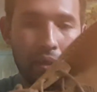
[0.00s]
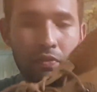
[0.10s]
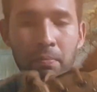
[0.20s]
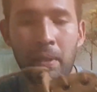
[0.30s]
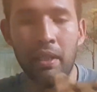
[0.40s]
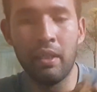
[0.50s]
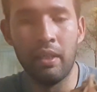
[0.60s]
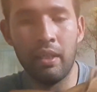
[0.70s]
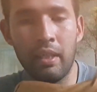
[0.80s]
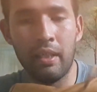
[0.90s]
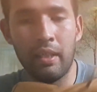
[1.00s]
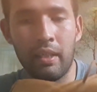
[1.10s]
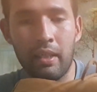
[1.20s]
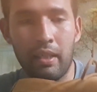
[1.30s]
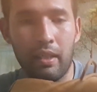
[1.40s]
for me.
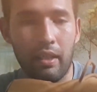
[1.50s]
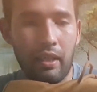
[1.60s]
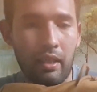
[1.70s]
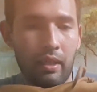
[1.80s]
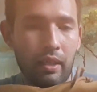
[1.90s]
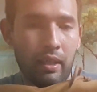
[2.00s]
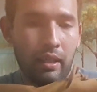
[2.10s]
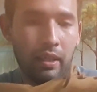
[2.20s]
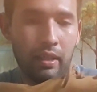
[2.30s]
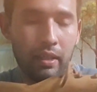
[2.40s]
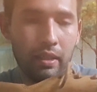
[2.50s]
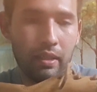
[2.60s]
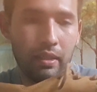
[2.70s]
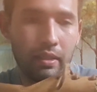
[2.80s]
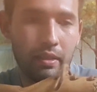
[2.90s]
Uh,
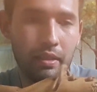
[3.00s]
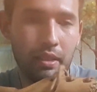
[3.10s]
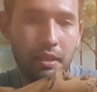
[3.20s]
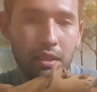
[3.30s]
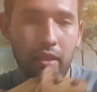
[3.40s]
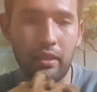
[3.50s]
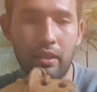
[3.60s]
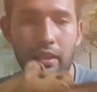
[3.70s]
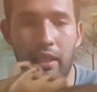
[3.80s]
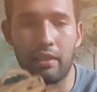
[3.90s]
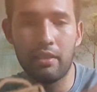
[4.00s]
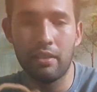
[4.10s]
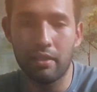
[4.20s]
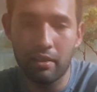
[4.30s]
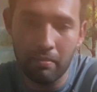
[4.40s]
the
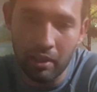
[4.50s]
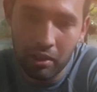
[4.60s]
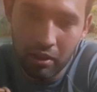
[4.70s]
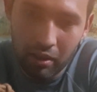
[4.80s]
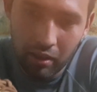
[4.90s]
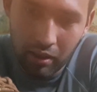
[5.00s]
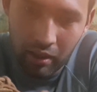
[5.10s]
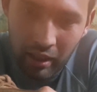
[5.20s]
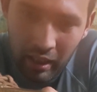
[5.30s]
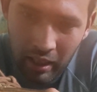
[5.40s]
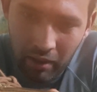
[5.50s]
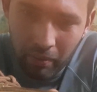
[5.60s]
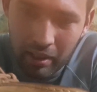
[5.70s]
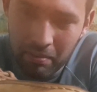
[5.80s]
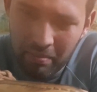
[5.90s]
laces, I'm not sure
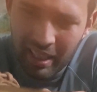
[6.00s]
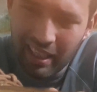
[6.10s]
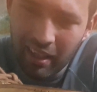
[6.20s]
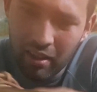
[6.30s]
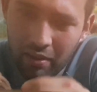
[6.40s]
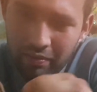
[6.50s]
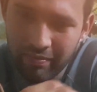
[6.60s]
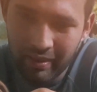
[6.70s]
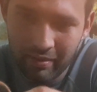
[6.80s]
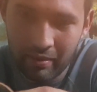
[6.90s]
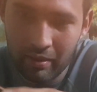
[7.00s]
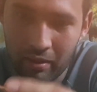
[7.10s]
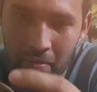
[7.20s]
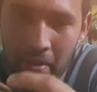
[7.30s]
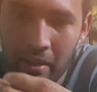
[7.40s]
what it's made out of.
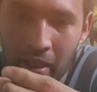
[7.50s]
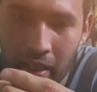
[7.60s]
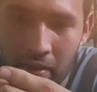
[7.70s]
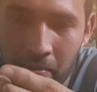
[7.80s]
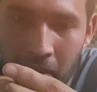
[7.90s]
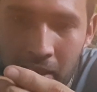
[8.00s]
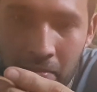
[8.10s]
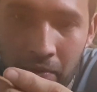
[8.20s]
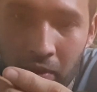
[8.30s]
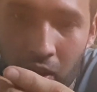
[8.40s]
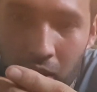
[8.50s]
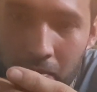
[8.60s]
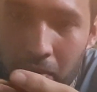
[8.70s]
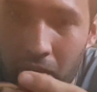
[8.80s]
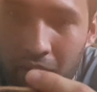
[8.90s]
To me, it kind of reminds me of
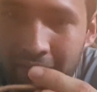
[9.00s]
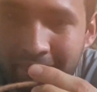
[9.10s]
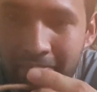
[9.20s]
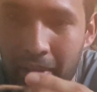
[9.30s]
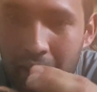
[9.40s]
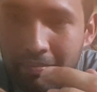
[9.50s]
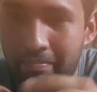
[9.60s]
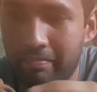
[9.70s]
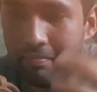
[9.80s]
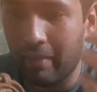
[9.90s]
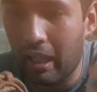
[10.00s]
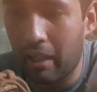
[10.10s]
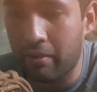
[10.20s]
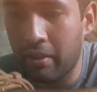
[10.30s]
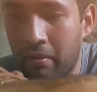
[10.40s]
cardboard, but I
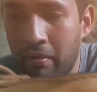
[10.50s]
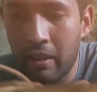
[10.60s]
don't know.